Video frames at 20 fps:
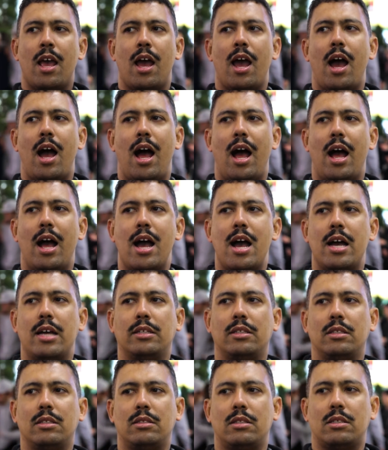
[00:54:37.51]

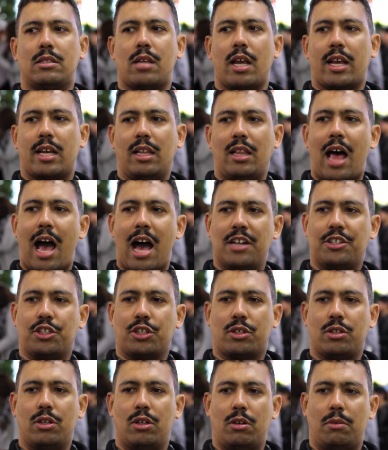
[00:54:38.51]
And the
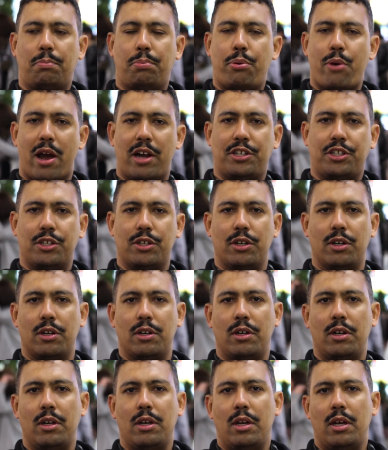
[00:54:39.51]
psychological pressure
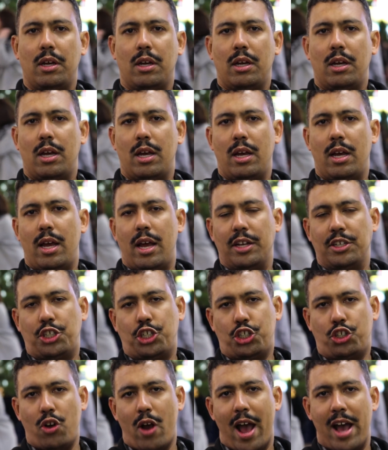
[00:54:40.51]
and
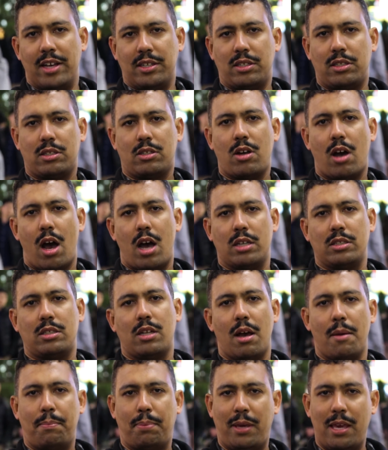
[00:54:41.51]
stress caused
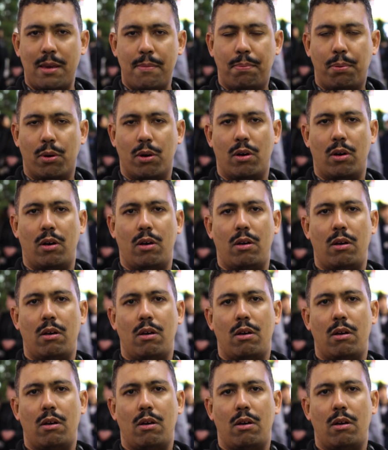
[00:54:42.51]
on people